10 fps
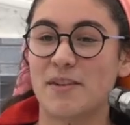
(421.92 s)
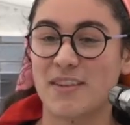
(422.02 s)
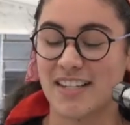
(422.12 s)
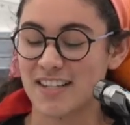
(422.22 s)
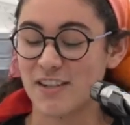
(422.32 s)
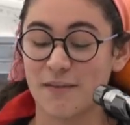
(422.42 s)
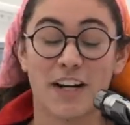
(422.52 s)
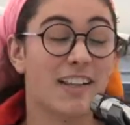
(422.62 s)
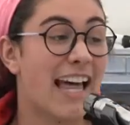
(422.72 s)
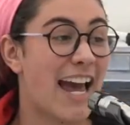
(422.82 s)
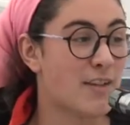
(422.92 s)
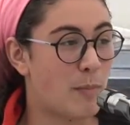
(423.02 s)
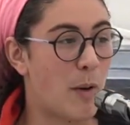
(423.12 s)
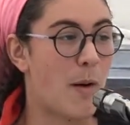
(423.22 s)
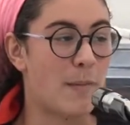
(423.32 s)
so this is the very last
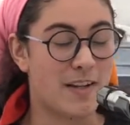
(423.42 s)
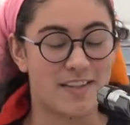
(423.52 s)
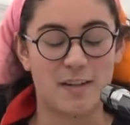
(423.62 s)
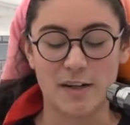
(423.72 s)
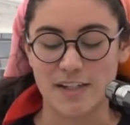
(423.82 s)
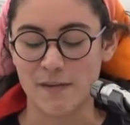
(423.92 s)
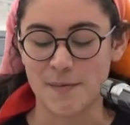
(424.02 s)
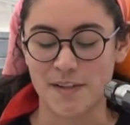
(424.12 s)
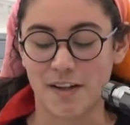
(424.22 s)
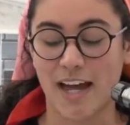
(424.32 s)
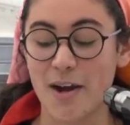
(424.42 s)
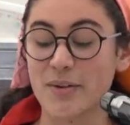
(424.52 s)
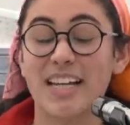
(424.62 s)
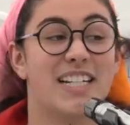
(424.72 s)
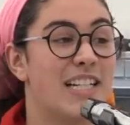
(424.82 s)
poem in a series of them. It's called I
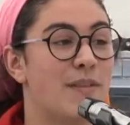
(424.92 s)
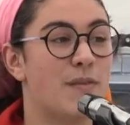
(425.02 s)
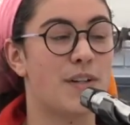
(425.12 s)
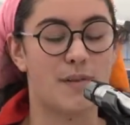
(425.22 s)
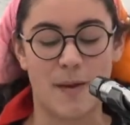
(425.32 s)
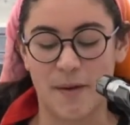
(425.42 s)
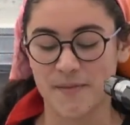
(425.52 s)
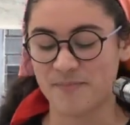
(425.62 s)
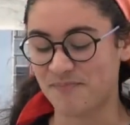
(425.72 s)
Would Like to Leave a Voicemail.